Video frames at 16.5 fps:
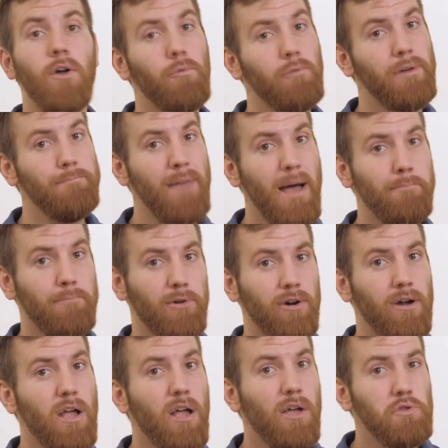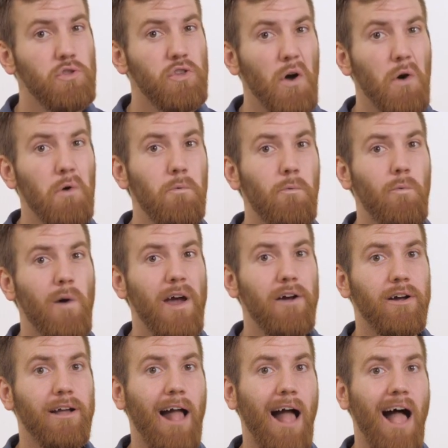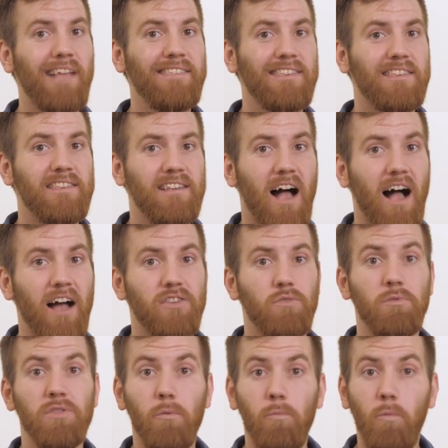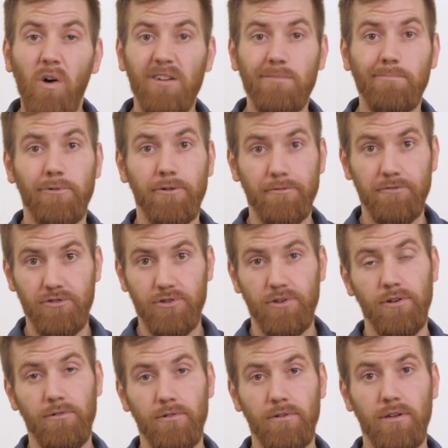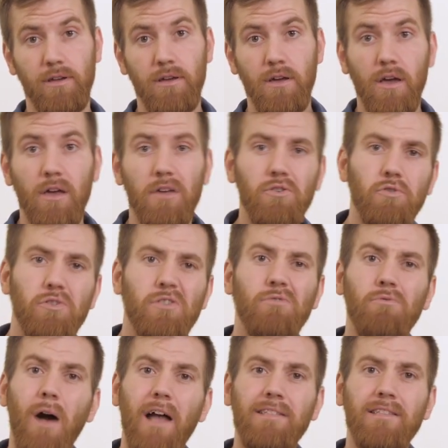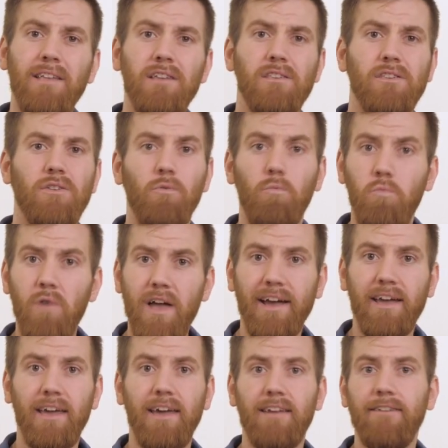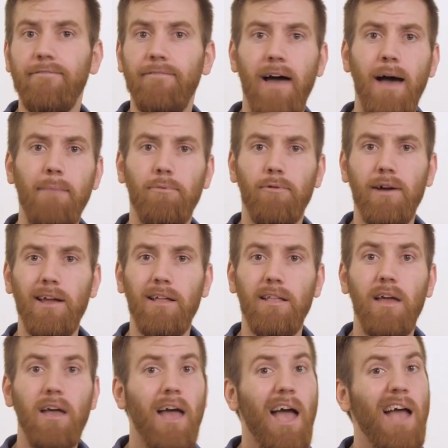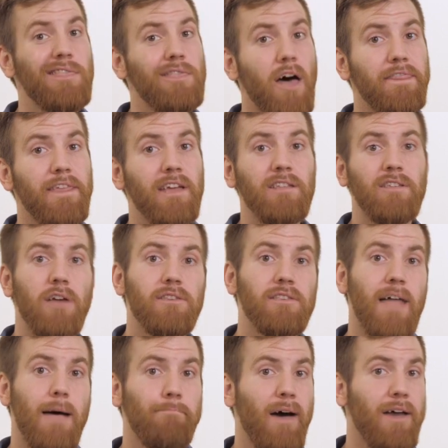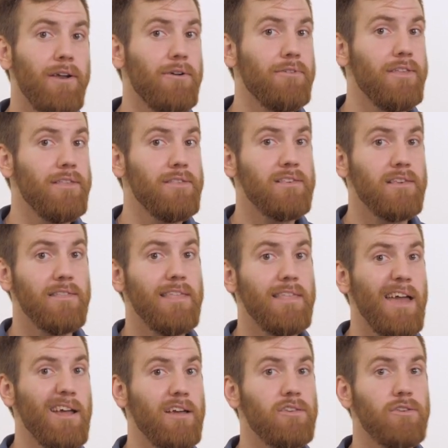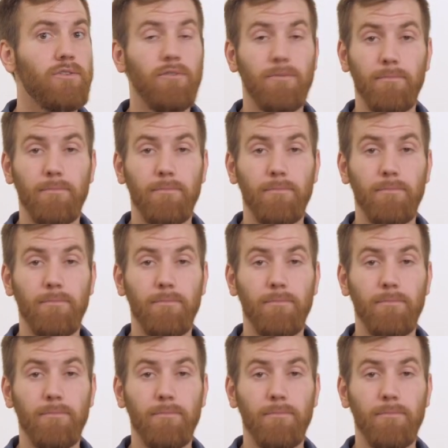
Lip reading: Remember, don't wear cotton socks with a waterproof shoe. Your sweat needs to wick and evaporate, and nothing does that better than synthetics or